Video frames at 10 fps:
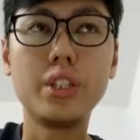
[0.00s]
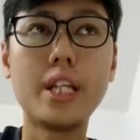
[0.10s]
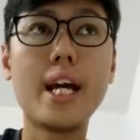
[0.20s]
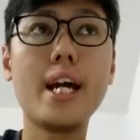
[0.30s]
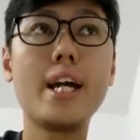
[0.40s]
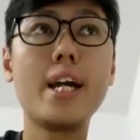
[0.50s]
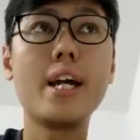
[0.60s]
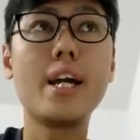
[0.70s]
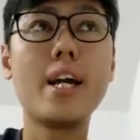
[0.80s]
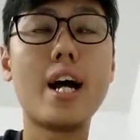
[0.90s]

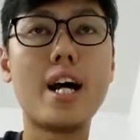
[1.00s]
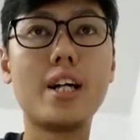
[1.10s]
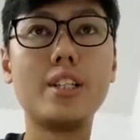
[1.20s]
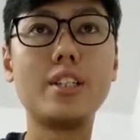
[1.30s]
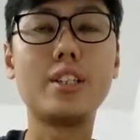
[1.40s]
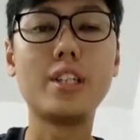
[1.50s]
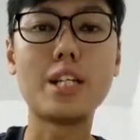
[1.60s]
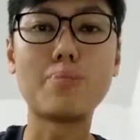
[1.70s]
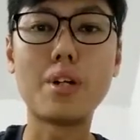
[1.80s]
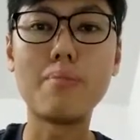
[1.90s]
there are the
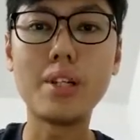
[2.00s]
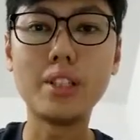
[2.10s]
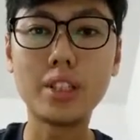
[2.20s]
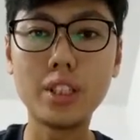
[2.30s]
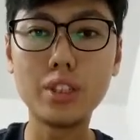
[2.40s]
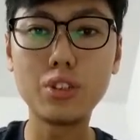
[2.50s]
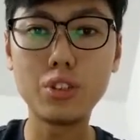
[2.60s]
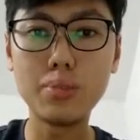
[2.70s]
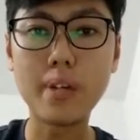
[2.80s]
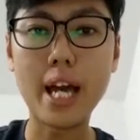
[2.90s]
experimental
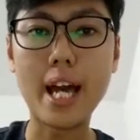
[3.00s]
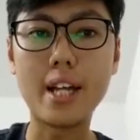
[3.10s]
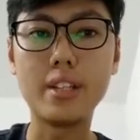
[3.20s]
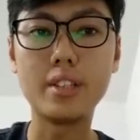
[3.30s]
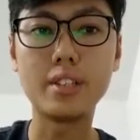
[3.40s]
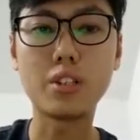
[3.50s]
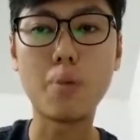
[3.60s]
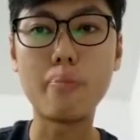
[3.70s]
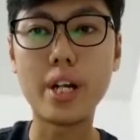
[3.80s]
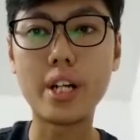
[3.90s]
group and
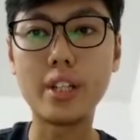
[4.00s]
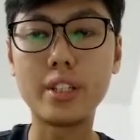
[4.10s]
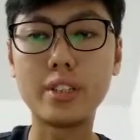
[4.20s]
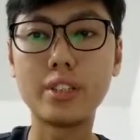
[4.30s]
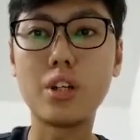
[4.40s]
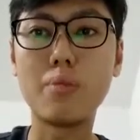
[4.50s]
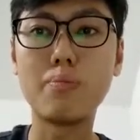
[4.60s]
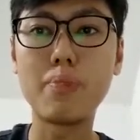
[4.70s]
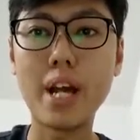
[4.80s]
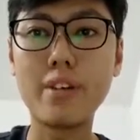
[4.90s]

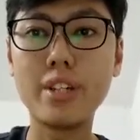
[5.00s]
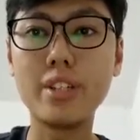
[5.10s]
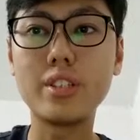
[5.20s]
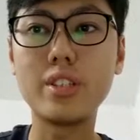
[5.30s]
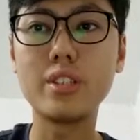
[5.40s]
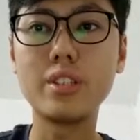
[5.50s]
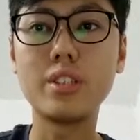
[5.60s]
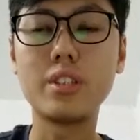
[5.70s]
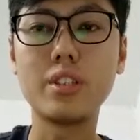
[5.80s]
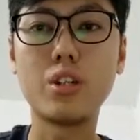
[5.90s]
comparison
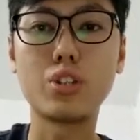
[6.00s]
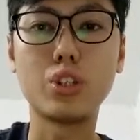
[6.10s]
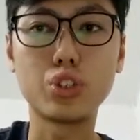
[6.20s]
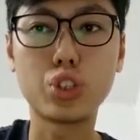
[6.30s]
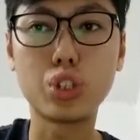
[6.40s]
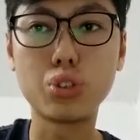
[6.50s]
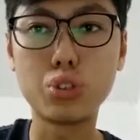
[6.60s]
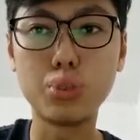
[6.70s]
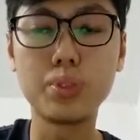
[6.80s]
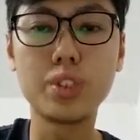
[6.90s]
or control
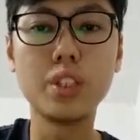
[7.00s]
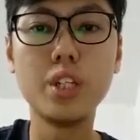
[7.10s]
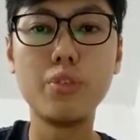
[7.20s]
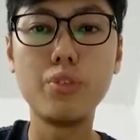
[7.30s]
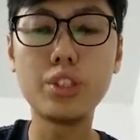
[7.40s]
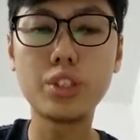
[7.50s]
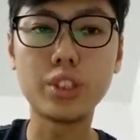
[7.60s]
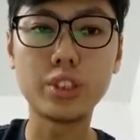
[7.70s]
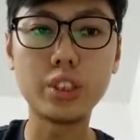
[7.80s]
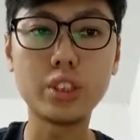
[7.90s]
groups, which
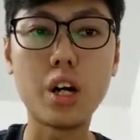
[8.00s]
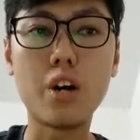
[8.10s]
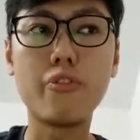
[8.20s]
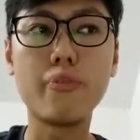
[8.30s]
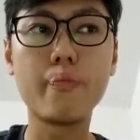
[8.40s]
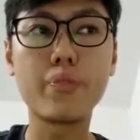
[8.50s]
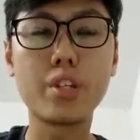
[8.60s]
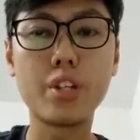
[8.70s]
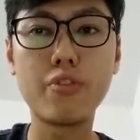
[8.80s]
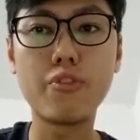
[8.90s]
consists of
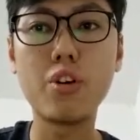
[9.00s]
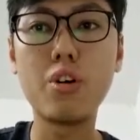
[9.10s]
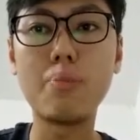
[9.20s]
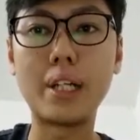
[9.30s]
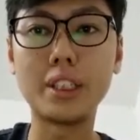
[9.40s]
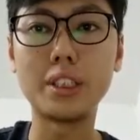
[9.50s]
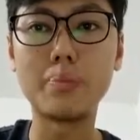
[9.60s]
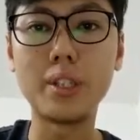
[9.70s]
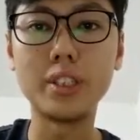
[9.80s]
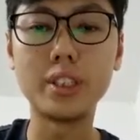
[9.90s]
34
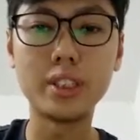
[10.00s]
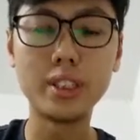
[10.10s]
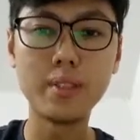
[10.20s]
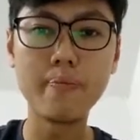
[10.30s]
participants.